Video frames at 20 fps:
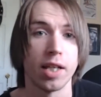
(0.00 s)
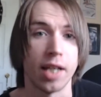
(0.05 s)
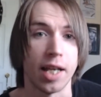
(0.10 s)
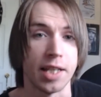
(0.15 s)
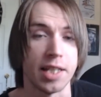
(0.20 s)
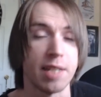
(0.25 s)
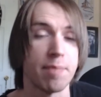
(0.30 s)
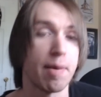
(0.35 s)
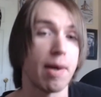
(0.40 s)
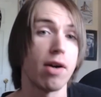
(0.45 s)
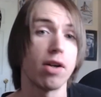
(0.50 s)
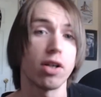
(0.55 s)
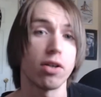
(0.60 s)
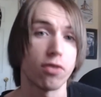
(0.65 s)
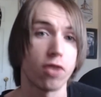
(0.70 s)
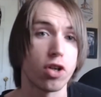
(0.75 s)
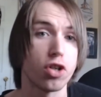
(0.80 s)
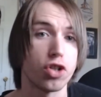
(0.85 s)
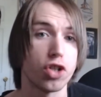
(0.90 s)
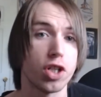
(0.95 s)
in the American
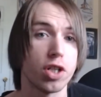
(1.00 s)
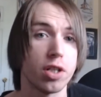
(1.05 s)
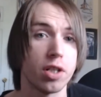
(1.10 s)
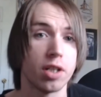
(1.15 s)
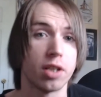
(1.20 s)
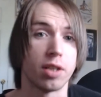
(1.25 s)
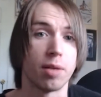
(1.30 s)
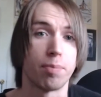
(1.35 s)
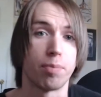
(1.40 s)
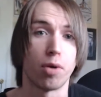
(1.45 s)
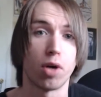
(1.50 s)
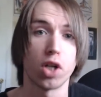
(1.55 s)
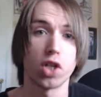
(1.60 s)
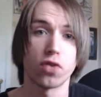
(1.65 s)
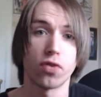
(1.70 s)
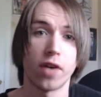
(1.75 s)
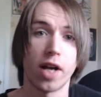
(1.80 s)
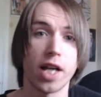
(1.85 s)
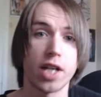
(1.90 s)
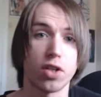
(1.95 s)
version, the boss
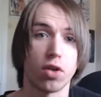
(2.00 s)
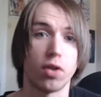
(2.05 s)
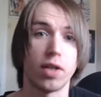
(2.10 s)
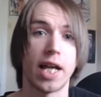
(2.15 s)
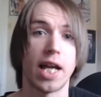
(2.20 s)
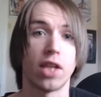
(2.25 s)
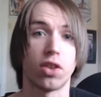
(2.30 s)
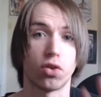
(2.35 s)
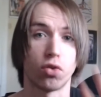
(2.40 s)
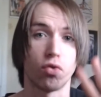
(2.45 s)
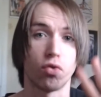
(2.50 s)
fights only had